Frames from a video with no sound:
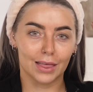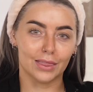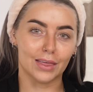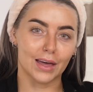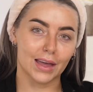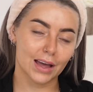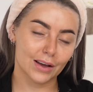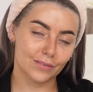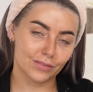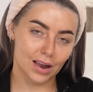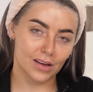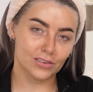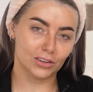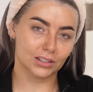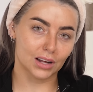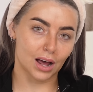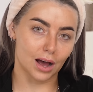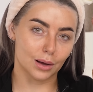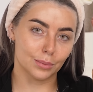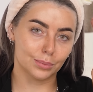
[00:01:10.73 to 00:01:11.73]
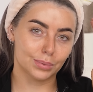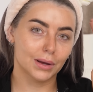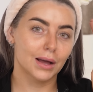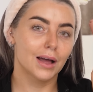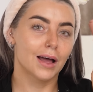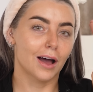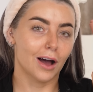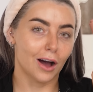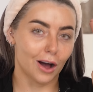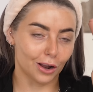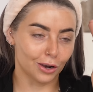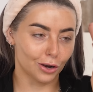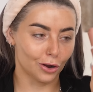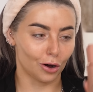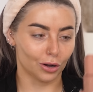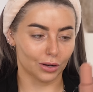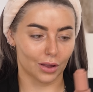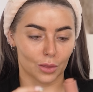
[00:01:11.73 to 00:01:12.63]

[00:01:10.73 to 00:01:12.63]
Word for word: they have leveled up a lot.